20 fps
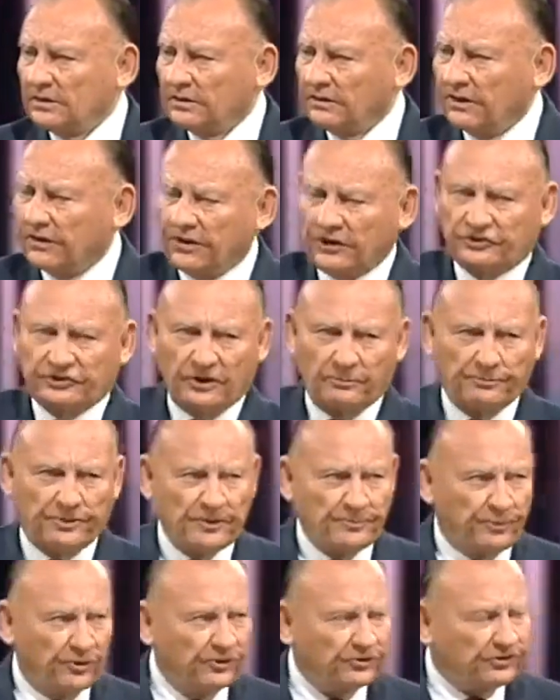Then there's some
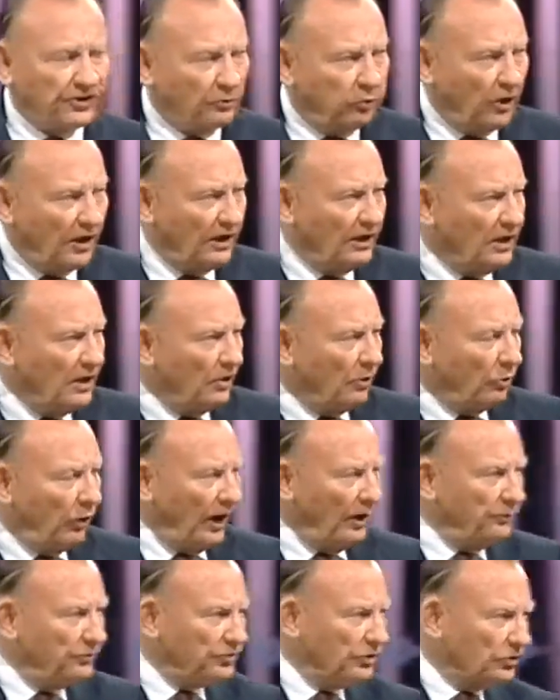people that said, why
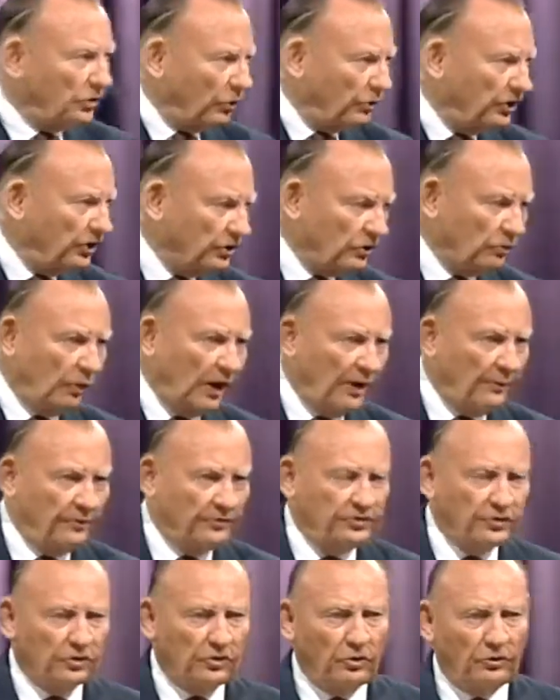would you go here and why
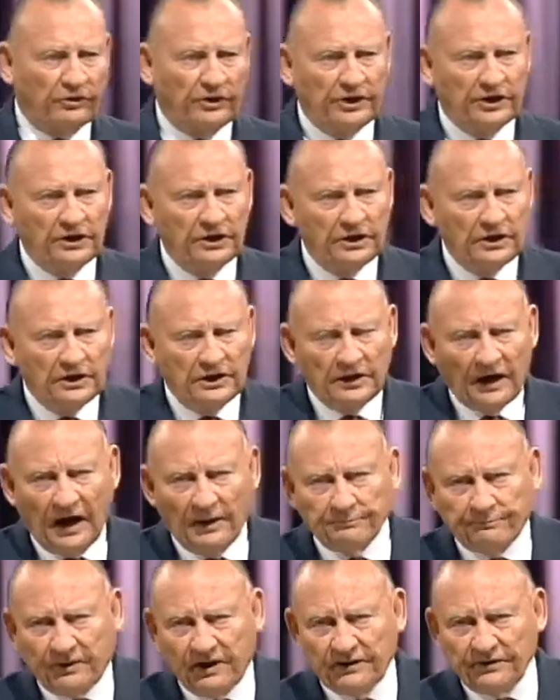would you go there?
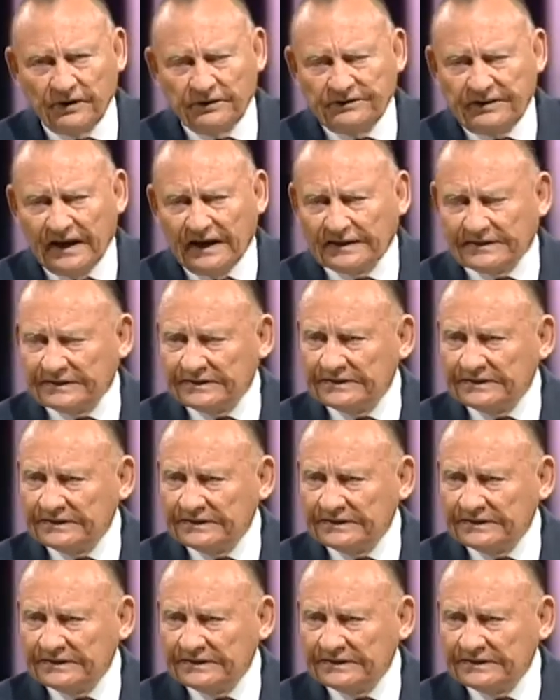I'm paying the debt.